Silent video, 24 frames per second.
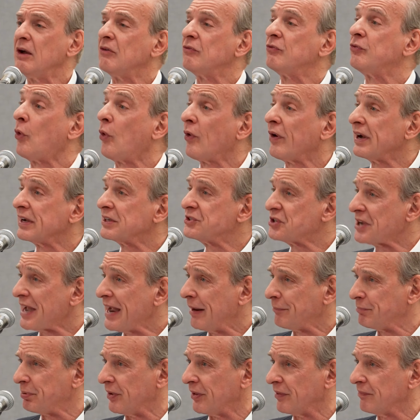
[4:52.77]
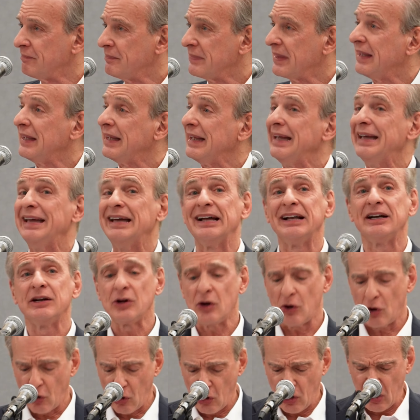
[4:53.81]
For example, in
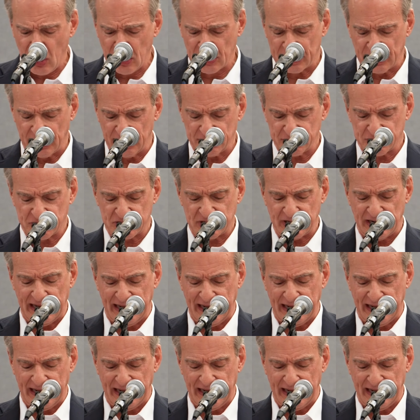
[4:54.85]
August,